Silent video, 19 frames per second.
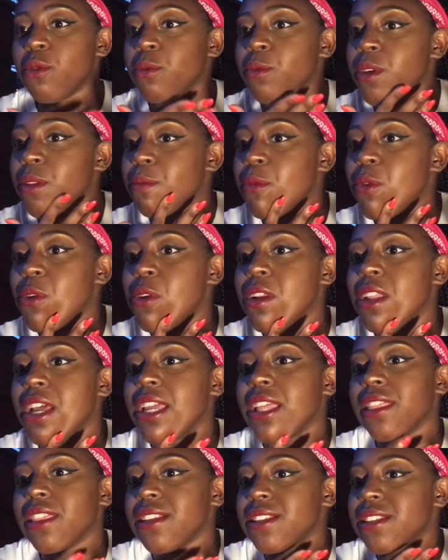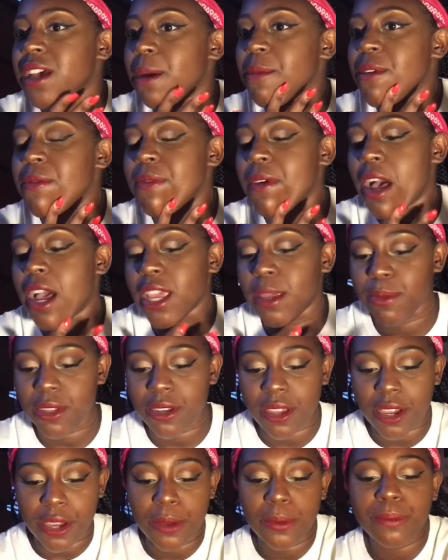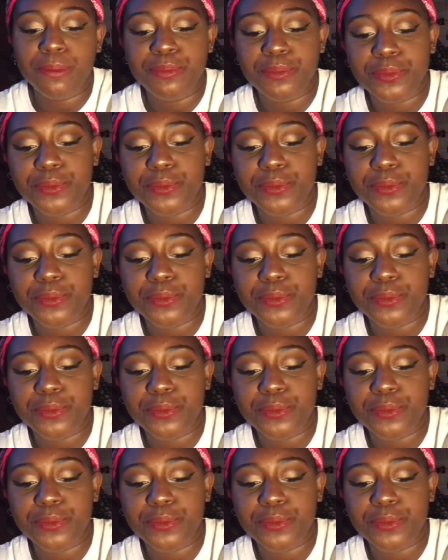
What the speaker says: with more like the summer vibe, you know.